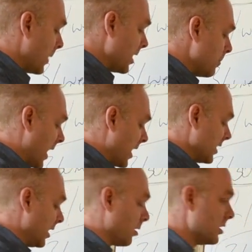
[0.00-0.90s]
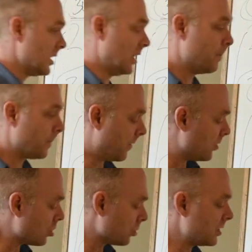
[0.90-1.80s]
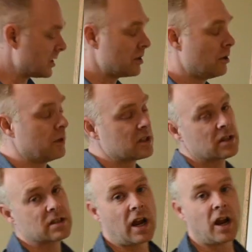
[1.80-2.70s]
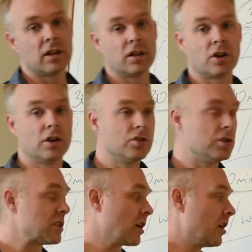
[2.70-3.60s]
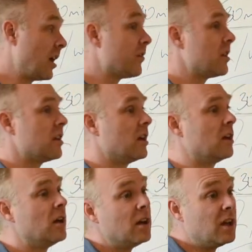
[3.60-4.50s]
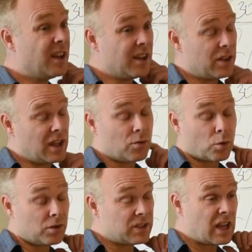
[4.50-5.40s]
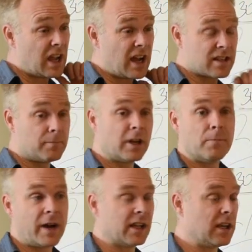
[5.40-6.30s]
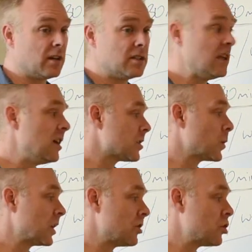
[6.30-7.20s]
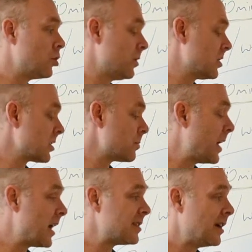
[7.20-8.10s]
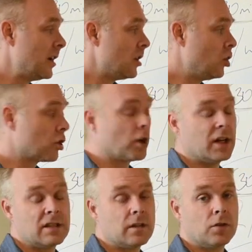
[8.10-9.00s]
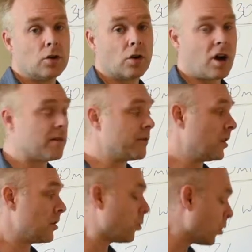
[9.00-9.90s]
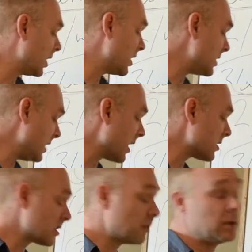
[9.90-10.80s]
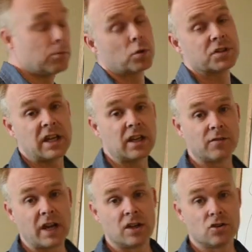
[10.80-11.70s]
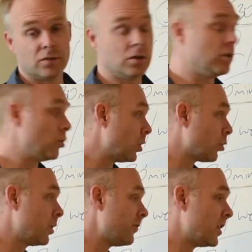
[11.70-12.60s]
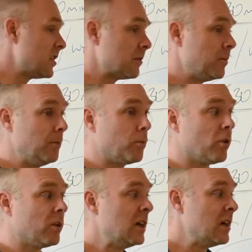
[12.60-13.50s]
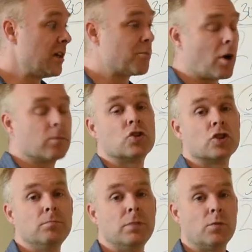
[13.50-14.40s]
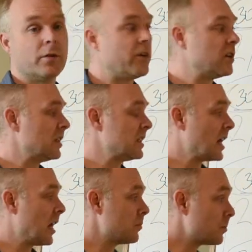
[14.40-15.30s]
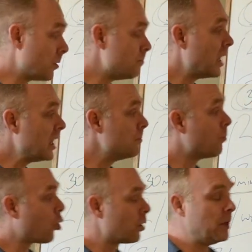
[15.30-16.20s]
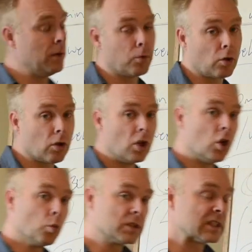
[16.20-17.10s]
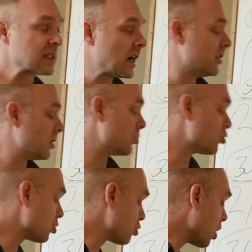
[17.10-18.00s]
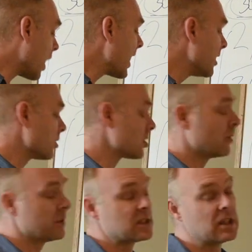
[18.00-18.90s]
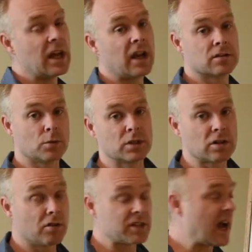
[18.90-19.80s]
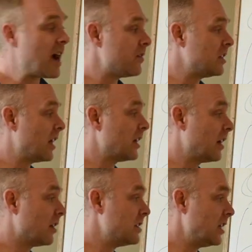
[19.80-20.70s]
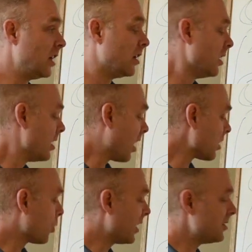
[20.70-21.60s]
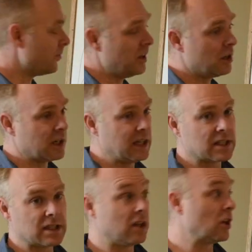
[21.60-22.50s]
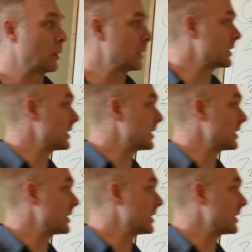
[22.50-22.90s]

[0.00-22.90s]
money-back guarantee. If you don't do this in your business, I highly encourage you to start. Everything in the world today has a money-back guarantee. It's what consumers expect. You're crazy if you don't offer it. The point is, yes, some people will take advantage of you. You will refund some people that probably shouldn't be refunded at times, but many more people will decide to try your service today as a result of having that guarantee. Otherwise, fear kicks in going,